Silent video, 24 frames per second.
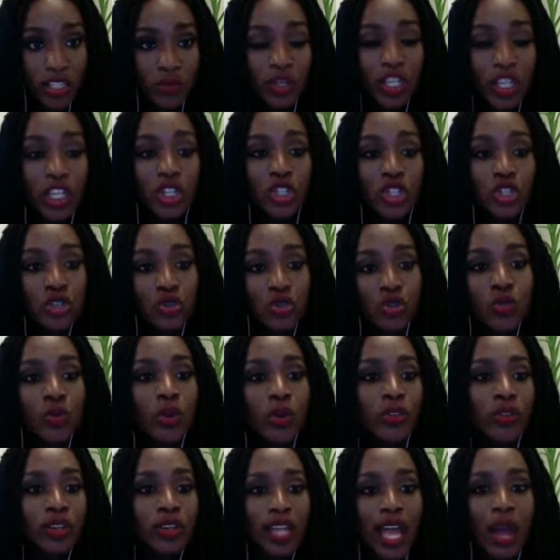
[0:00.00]
We can choose
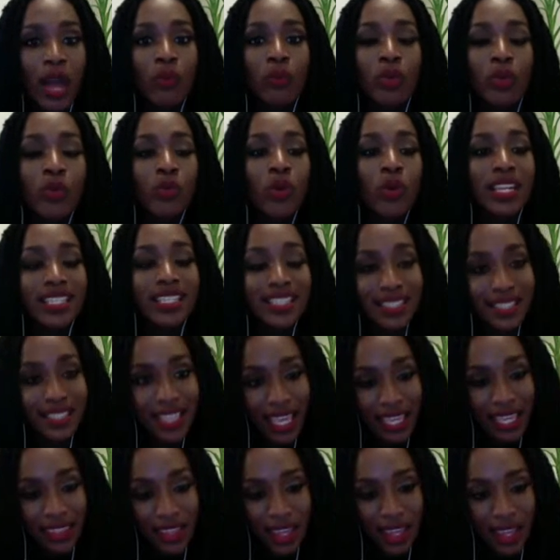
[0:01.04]
whether or not we want to
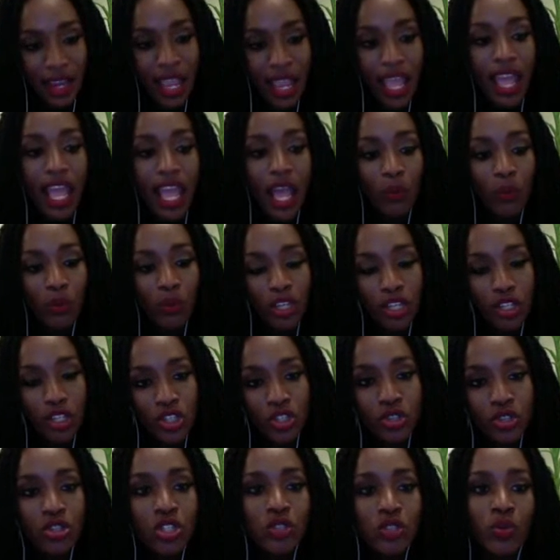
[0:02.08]
stay there, and we can
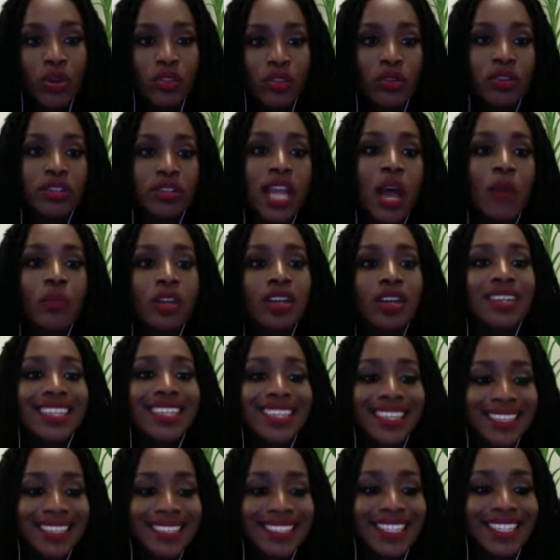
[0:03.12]
choose whether or not we can
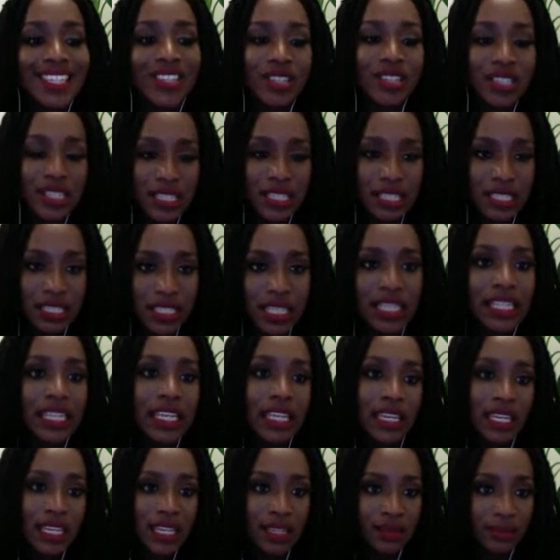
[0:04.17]
continue to sit
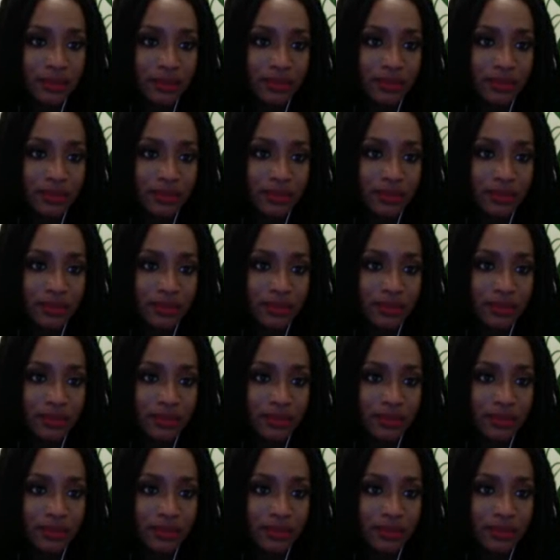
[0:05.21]
in it.